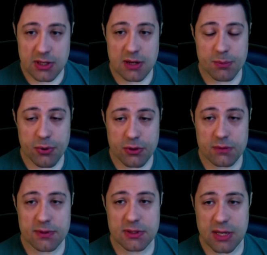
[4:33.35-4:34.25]
and a point
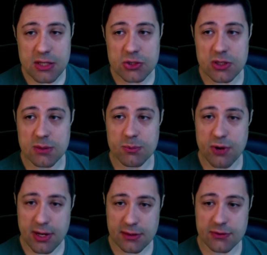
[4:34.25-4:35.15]
of attention in
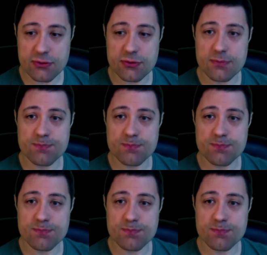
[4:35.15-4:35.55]
practice.